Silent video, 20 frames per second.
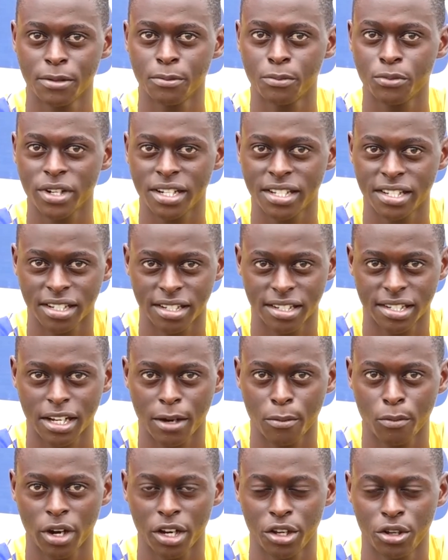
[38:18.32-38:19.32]
impressing
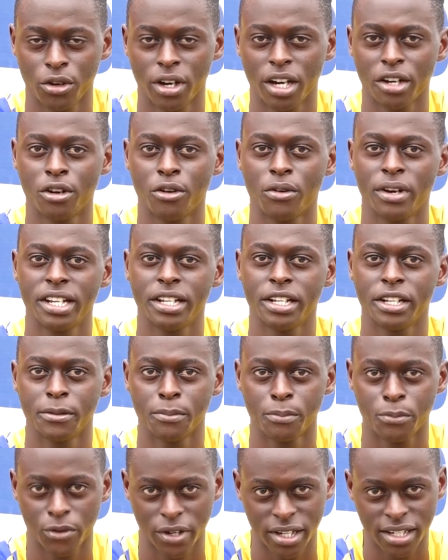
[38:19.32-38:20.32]
someone you had already
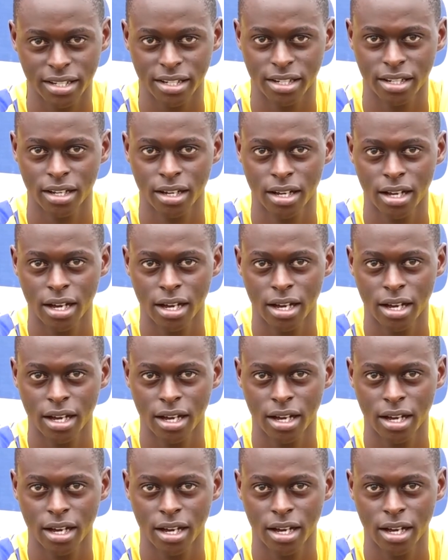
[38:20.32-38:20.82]
impressed,